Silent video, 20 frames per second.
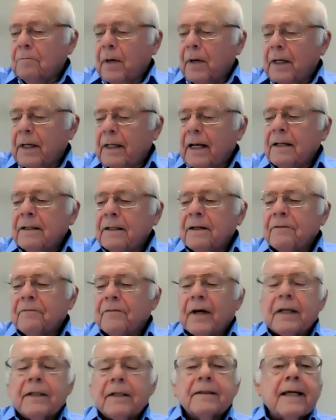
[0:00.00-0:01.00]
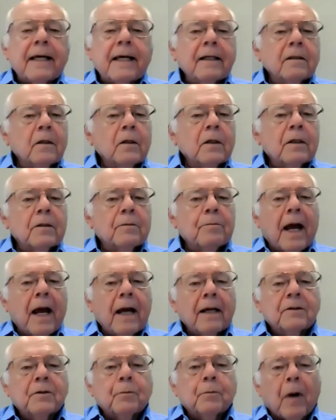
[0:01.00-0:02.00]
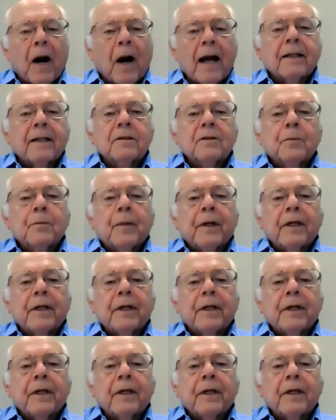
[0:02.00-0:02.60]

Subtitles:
But in any event, take a look at tax brackets,